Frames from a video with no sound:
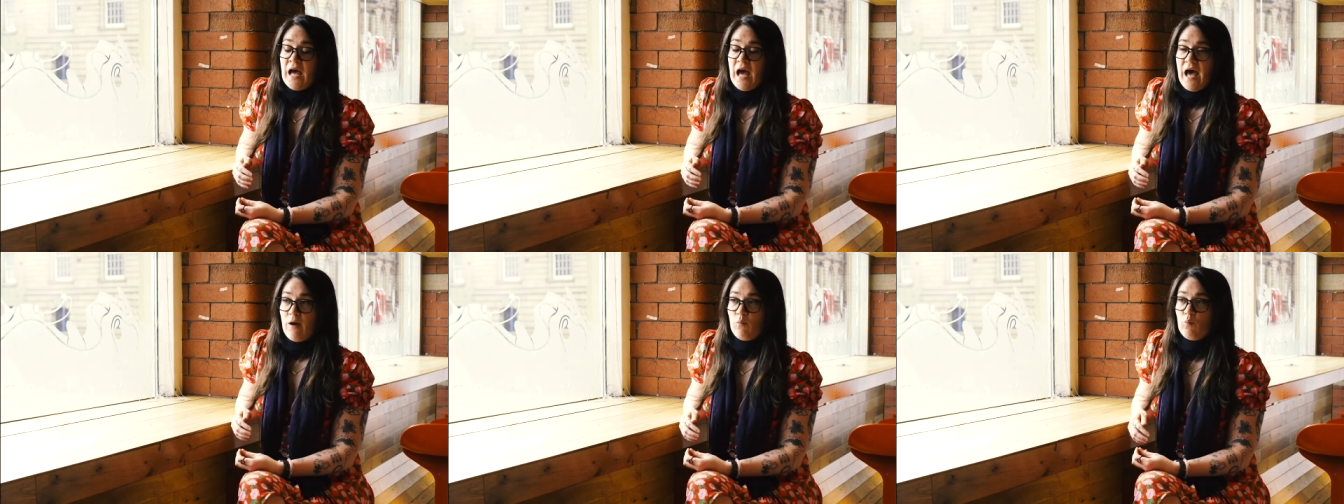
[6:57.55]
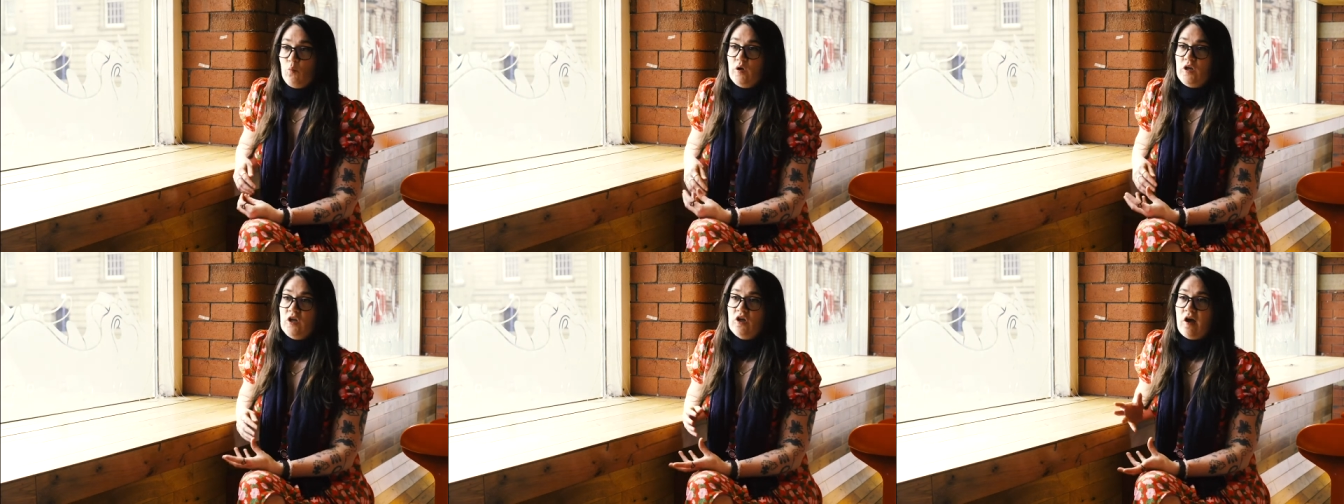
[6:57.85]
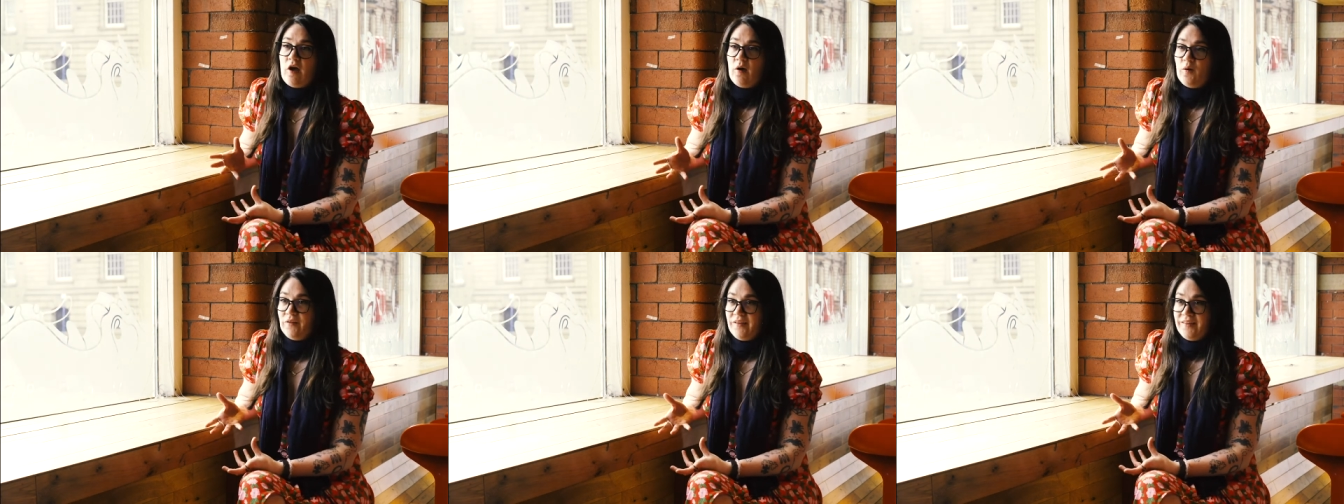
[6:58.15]
and we
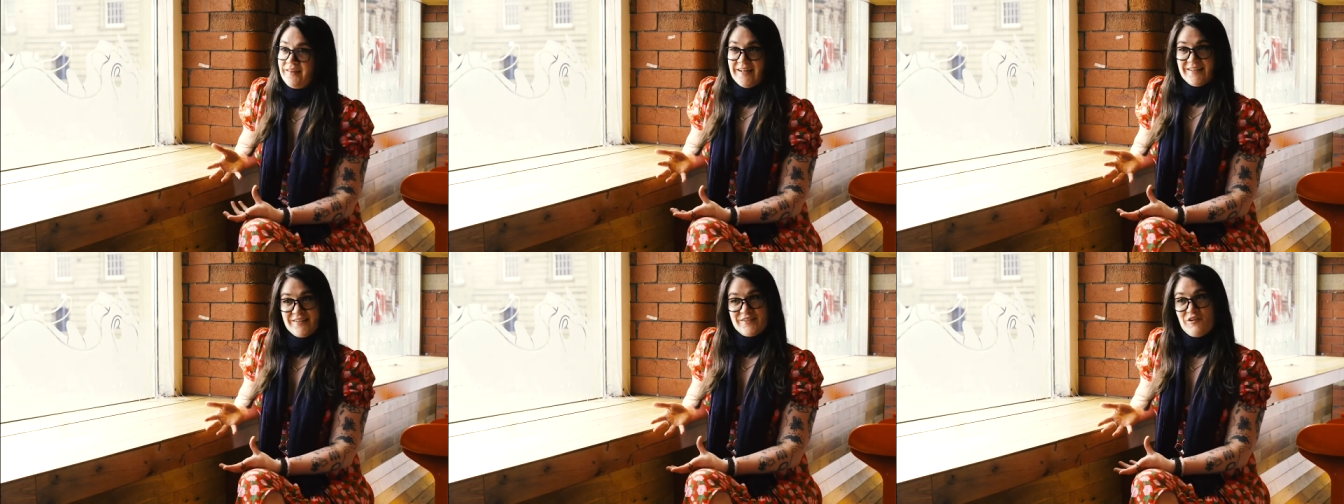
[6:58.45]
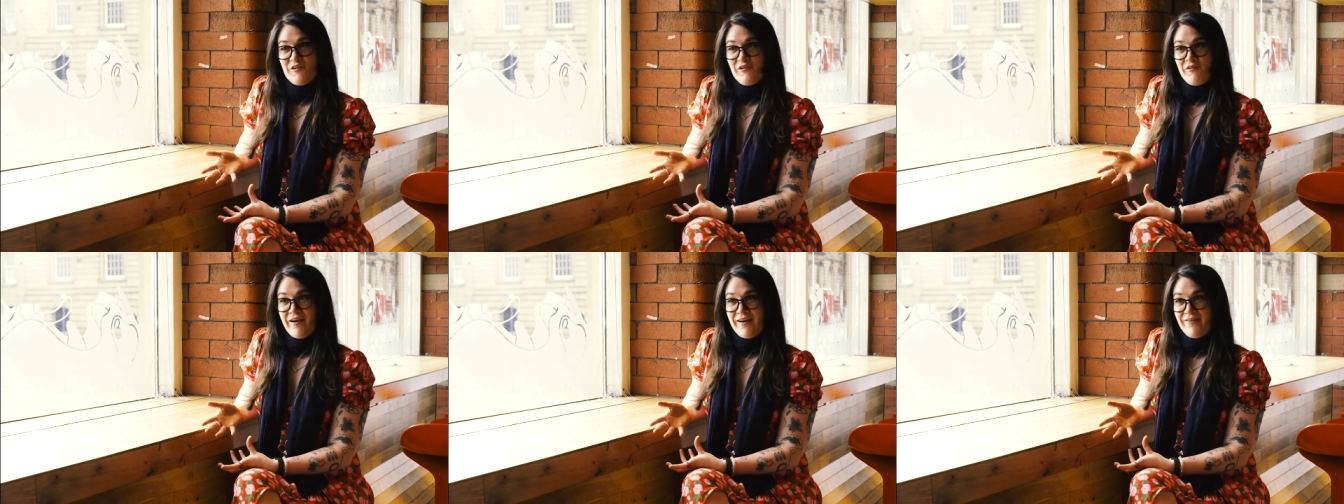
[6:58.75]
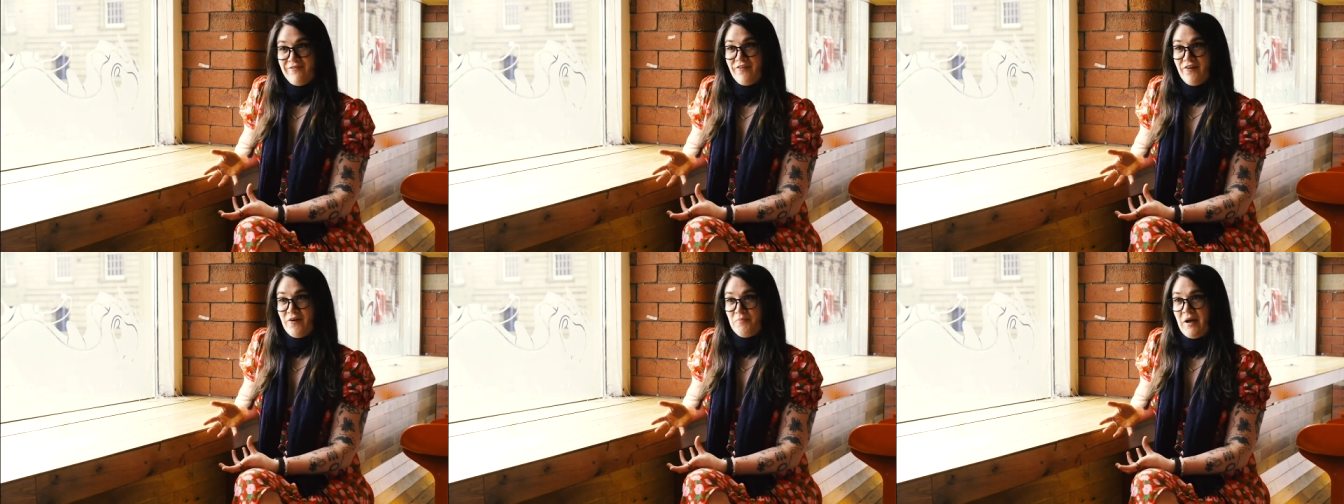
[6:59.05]
know that that's not
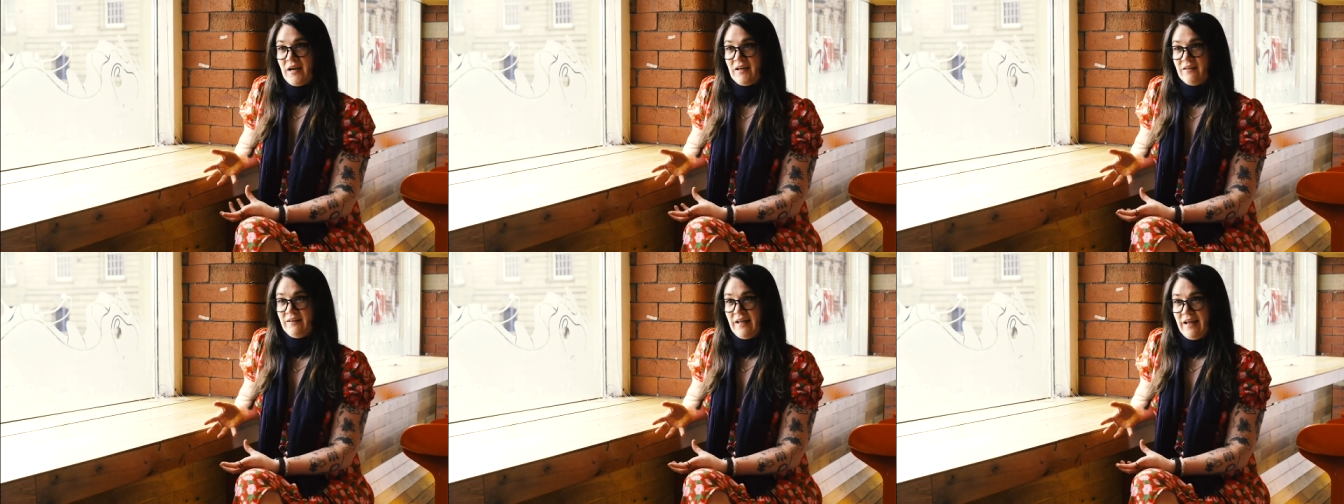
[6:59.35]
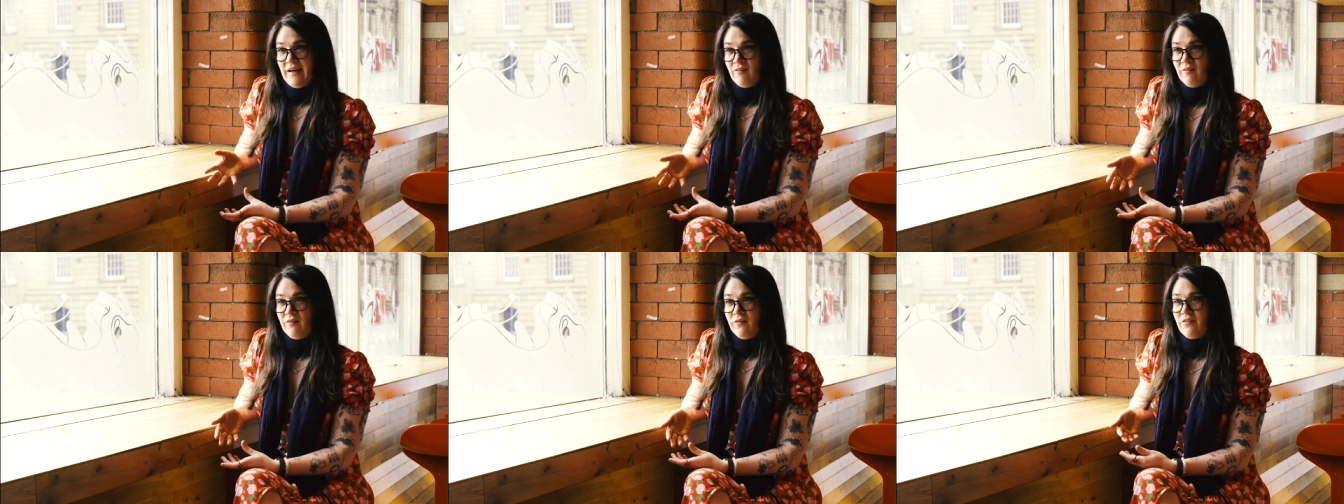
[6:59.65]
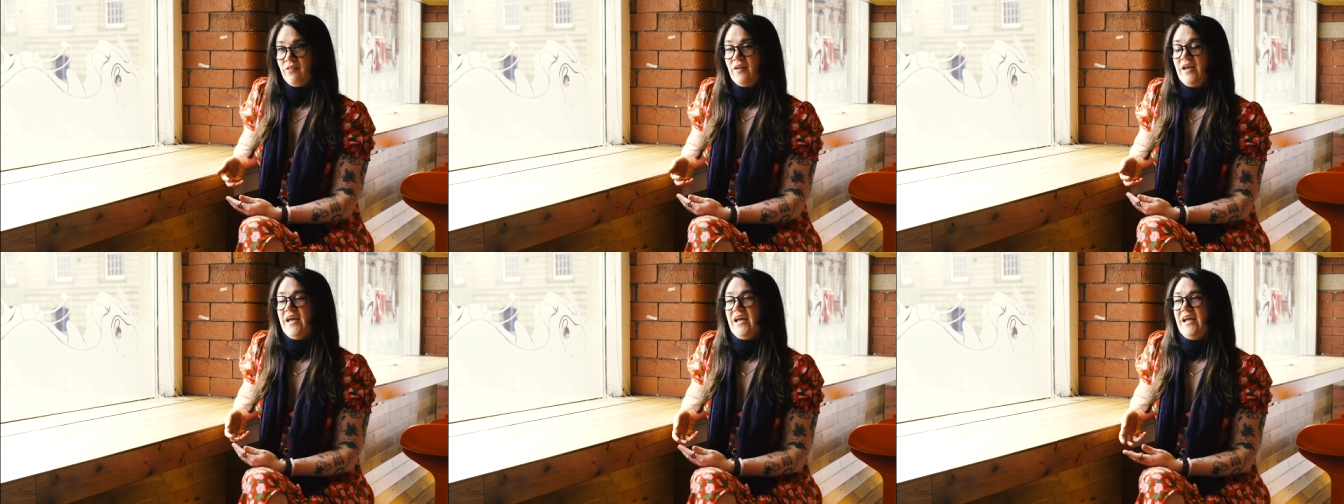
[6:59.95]
great for our mental health,